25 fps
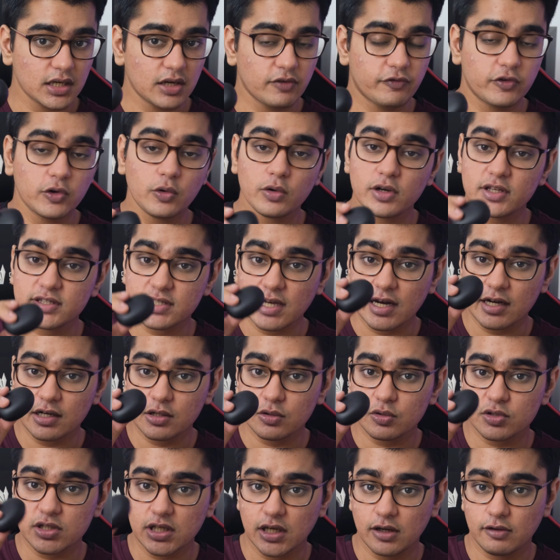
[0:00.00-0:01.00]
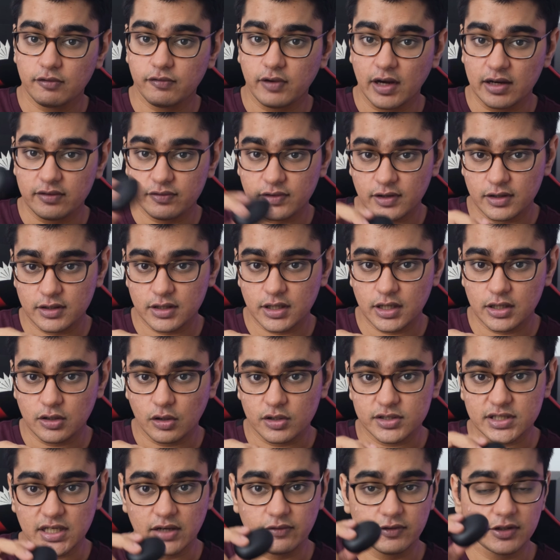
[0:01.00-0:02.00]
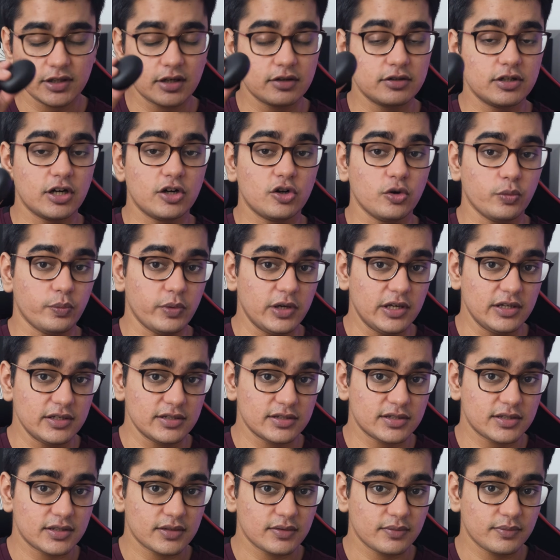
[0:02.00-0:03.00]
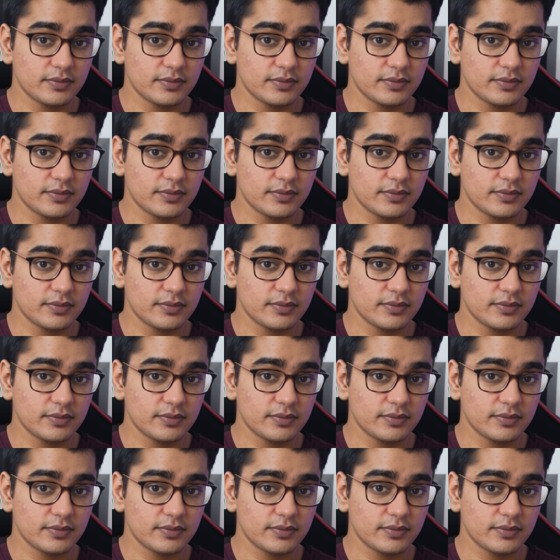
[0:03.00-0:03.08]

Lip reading: if you decide to save 500 or 700 rupees.